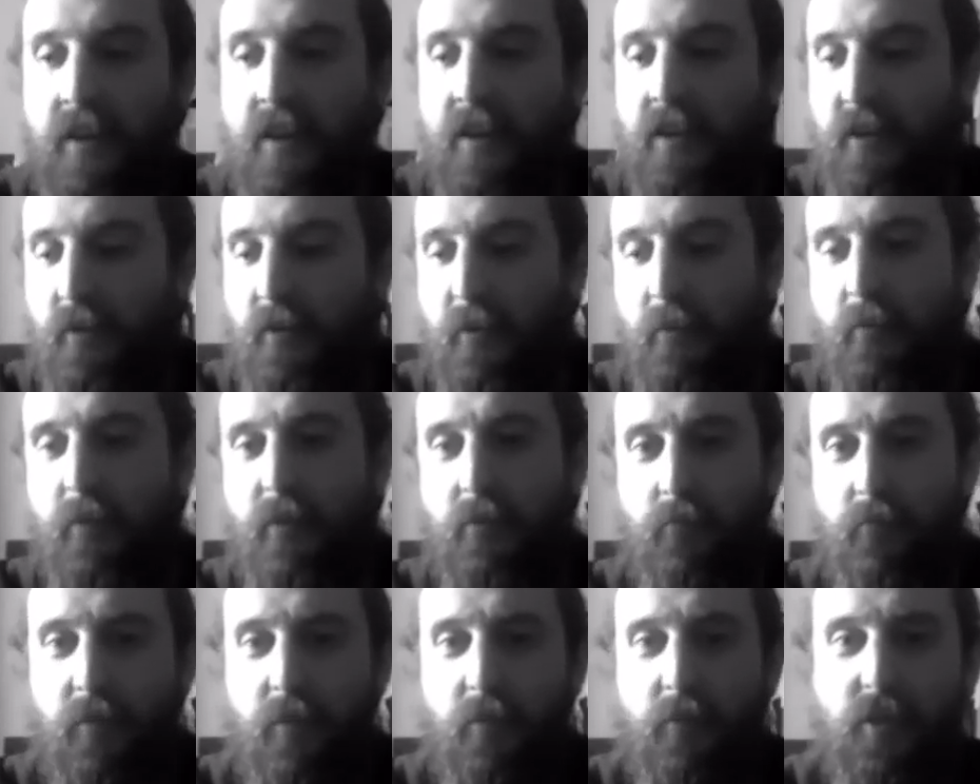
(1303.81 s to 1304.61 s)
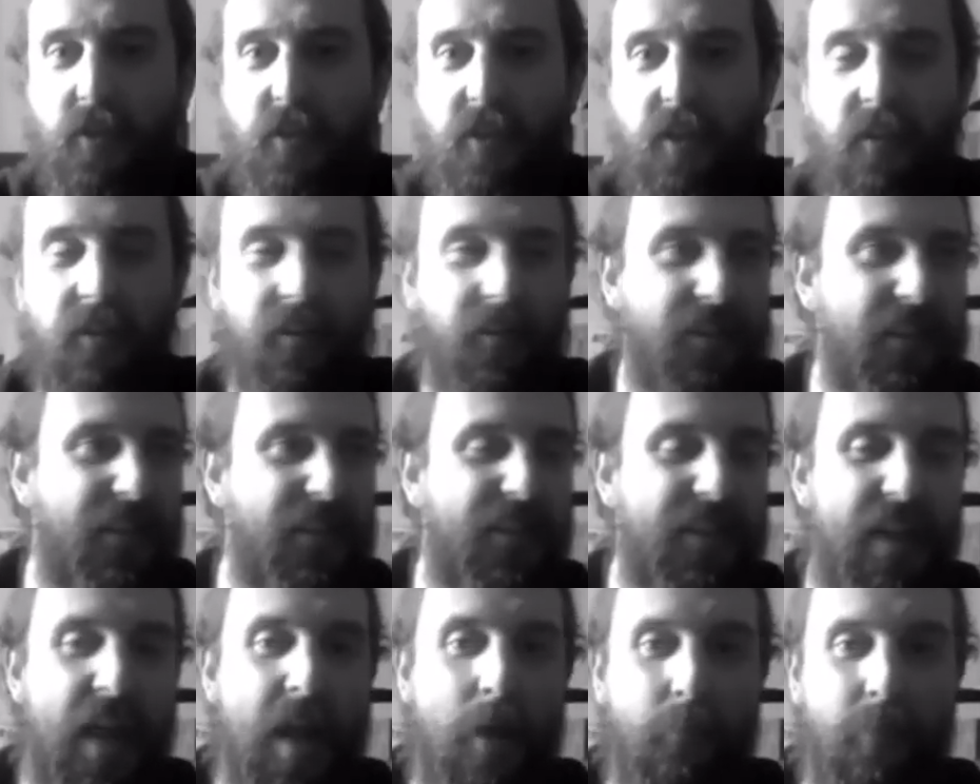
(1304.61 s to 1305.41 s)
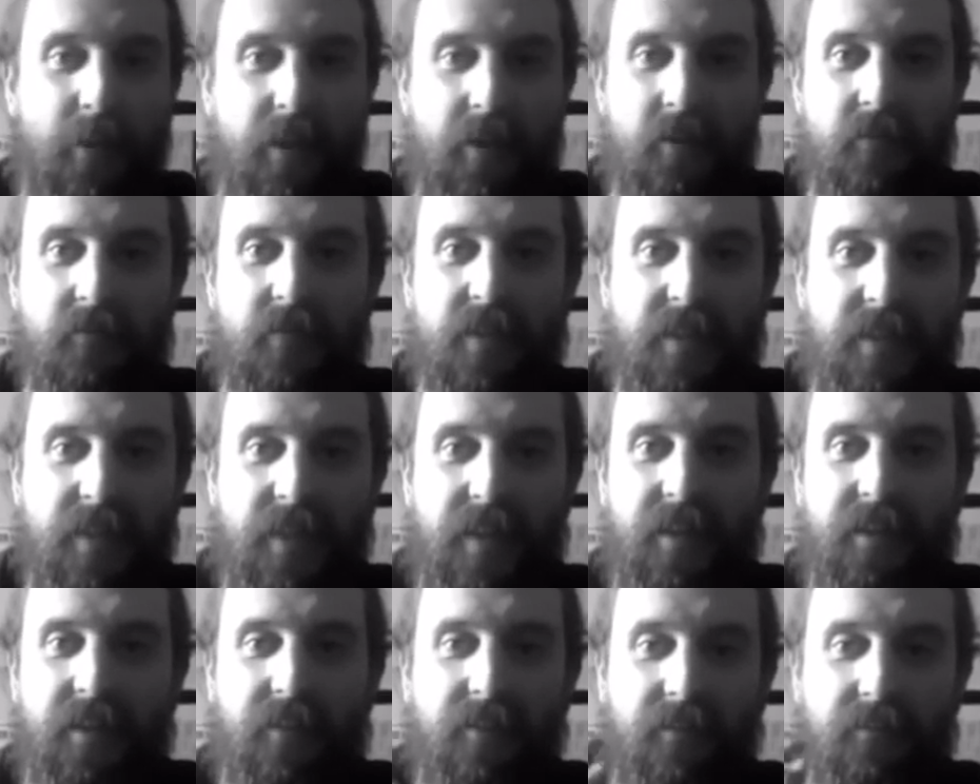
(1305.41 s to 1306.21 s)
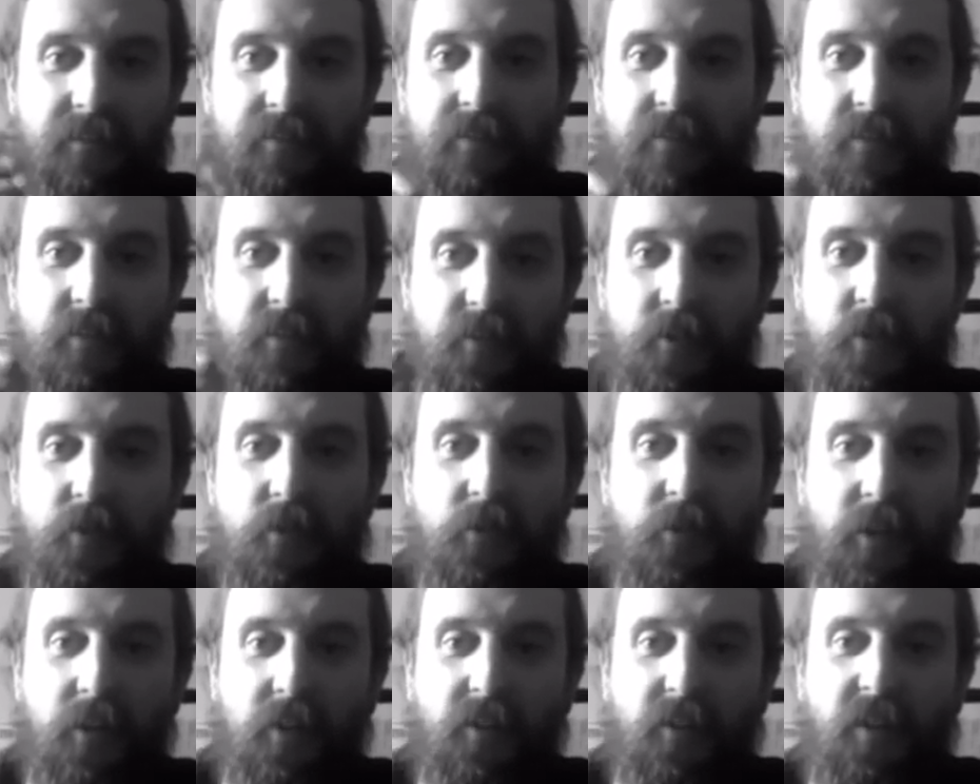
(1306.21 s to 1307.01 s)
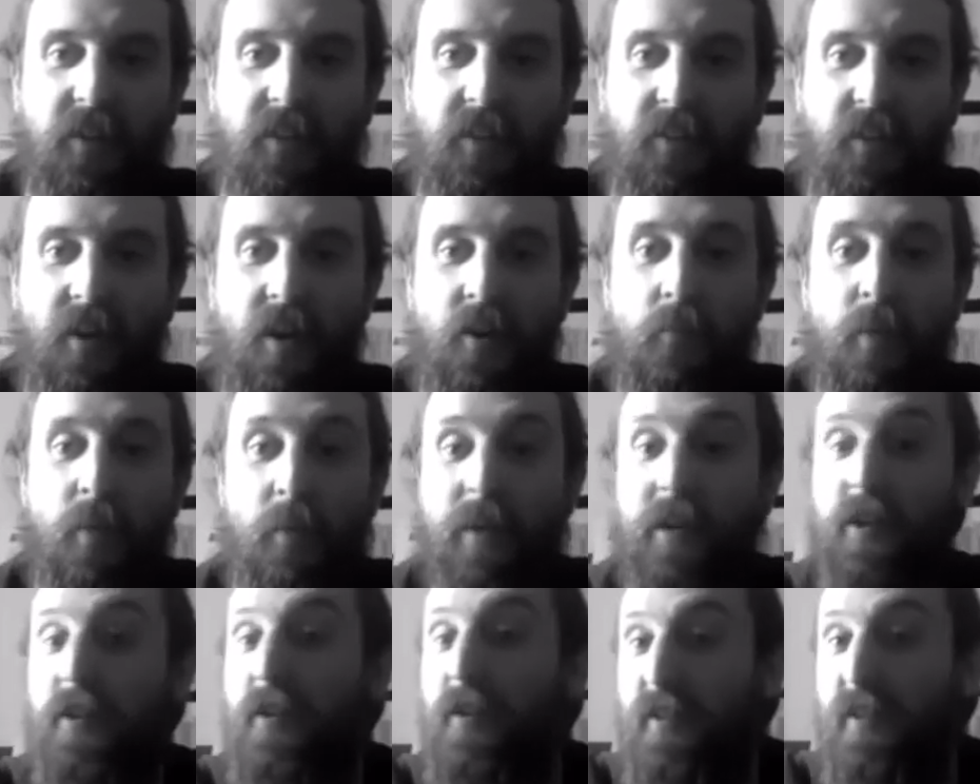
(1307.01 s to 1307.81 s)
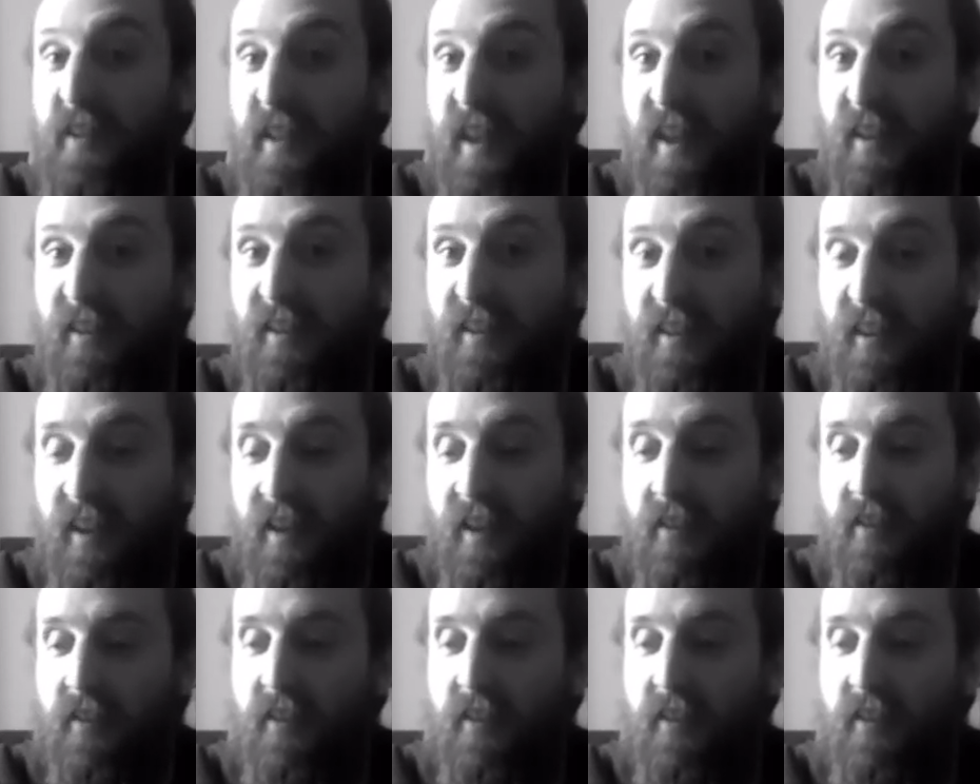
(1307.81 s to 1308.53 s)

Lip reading: So we were just like snapping at these little nuggets in time when we could get together.